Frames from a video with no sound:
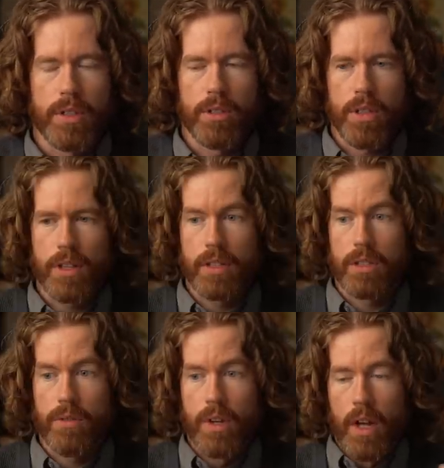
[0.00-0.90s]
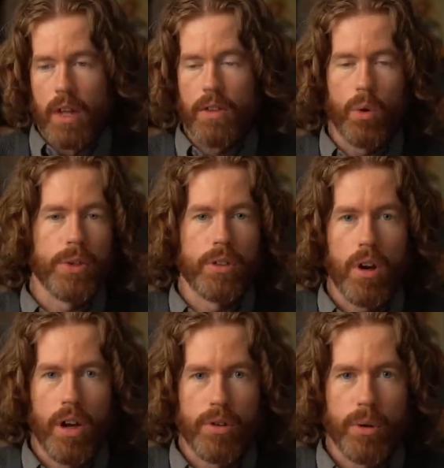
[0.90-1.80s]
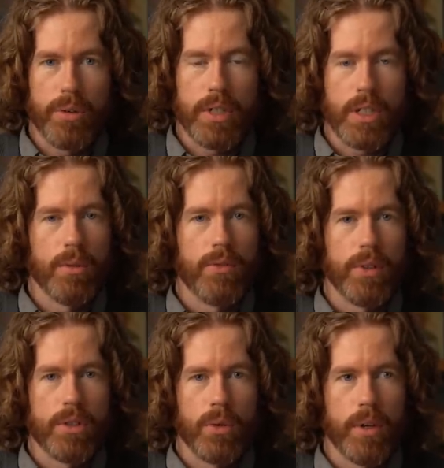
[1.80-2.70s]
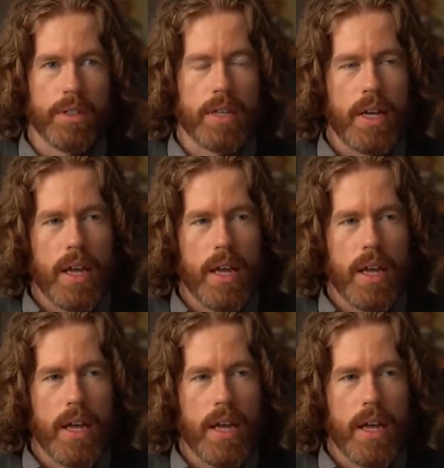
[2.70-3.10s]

These are the things of that only God knows, that He reveals to us.